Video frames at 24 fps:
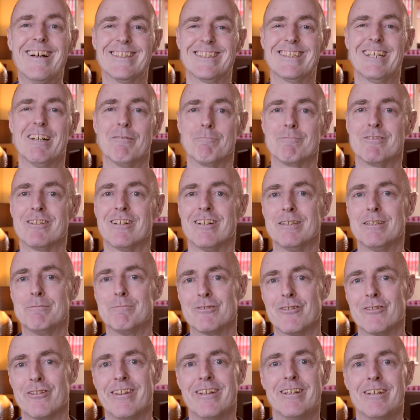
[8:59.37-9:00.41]

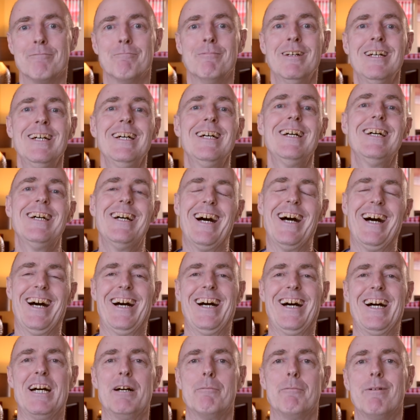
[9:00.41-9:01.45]
sometimes with him.
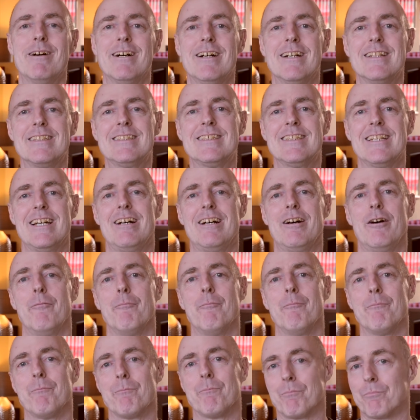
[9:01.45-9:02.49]
Uh, but
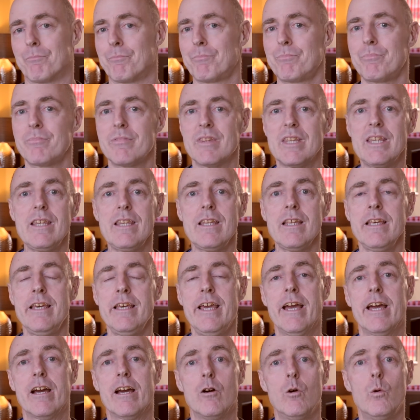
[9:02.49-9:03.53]
um,
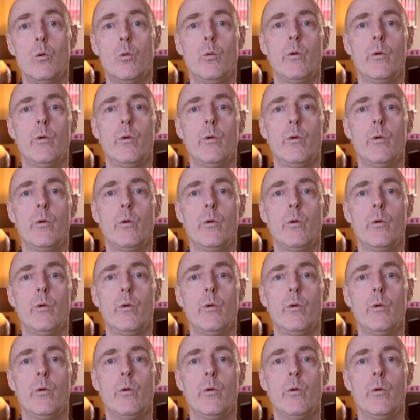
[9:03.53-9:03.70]
yeah, all